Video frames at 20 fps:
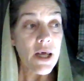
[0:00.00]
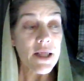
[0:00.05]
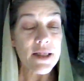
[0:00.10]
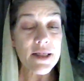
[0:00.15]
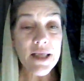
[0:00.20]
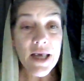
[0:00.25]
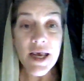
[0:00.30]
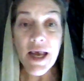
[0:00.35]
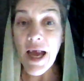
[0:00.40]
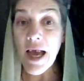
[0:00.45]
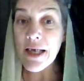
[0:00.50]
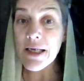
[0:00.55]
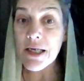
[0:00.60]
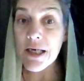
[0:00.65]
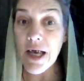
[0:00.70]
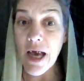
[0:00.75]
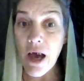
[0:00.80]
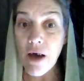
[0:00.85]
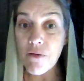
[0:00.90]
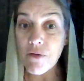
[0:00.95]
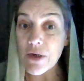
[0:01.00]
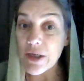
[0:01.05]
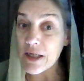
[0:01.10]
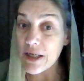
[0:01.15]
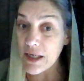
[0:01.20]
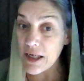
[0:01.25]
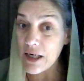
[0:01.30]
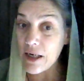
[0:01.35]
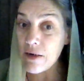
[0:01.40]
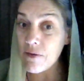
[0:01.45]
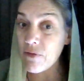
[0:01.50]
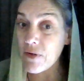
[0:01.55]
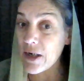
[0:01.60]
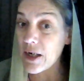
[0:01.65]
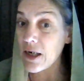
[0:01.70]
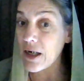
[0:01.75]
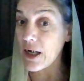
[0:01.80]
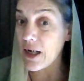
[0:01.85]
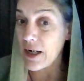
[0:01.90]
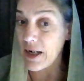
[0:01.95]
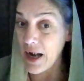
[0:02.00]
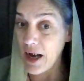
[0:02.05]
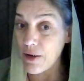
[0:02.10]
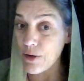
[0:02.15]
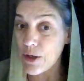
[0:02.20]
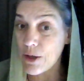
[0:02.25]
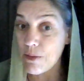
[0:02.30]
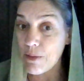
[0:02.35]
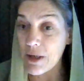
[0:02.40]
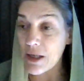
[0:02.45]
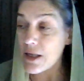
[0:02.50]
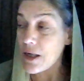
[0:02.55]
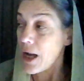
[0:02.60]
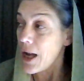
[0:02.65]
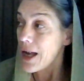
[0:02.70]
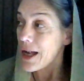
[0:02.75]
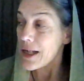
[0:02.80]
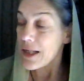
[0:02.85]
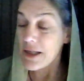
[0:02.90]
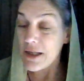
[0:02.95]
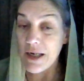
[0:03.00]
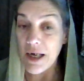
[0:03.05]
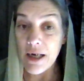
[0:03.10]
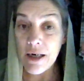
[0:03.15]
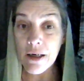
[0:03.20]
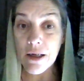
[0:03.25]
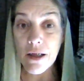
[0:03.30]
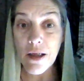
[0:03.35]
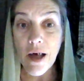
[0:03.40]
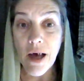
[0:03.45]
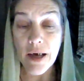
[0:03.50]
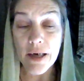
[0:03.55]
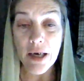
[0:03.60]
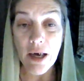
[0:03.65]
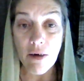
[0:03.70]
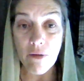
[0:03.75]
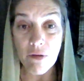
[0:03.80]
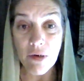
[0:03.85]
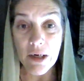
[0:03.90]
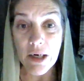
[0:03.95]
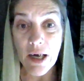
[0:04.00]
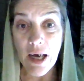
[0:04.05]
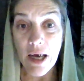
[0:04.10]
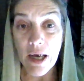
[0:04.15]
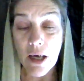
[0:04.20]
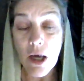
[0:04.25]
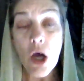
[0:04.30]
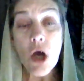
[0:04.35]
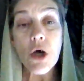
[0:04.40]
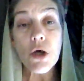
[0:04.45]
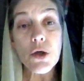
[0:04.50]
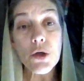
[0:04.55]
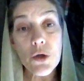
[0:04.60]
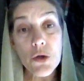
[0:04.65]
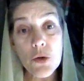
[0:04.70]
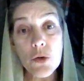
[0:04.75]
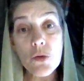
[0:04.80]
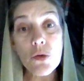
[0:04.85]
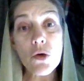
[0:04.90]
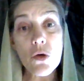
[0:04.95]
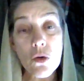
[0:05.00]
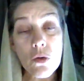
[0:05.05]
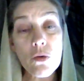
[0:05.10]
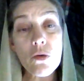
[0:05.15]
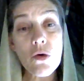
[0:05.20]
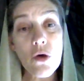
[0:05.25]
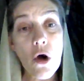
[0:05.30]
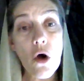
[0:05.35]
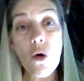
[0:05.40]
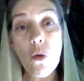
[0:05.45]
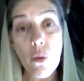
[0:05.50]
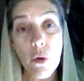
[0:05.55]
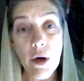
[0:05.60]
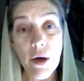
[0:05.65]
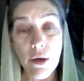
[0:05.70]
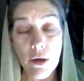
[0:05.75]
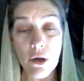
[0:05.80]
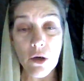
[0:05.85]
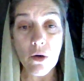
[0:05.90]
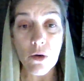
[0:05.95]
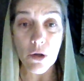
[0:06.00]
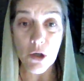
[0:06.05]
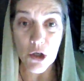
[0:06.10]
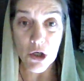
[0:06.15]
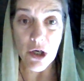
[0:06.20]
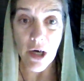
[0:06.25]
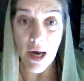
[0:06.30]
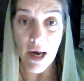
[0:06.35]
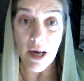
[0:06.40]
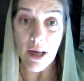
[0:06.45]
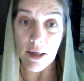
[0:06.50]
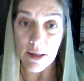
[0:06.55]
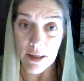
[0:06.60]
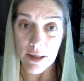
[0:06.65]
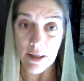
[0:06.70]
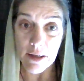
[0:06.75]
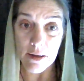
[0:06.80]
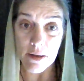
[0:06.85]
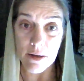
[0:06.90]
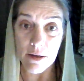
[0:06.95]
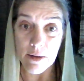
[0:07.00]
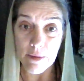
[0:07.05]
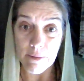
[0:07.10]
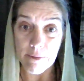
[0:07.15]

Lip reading: They had to have a TV announcement 10 o'clock every night. Do you know where your child is?